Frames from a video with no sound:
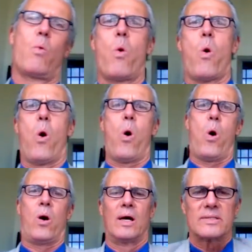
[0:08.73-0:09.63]

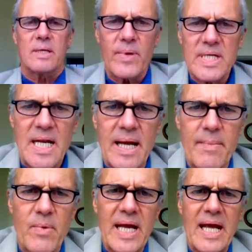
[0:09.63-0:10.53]
Oh. Some reason
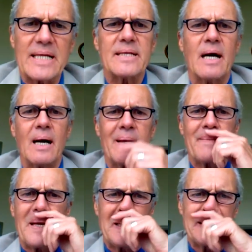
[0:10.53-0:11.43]
I'm running out of
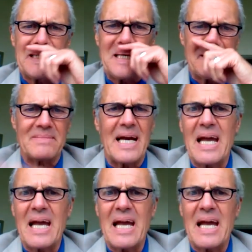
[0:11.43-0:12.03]
time, and um,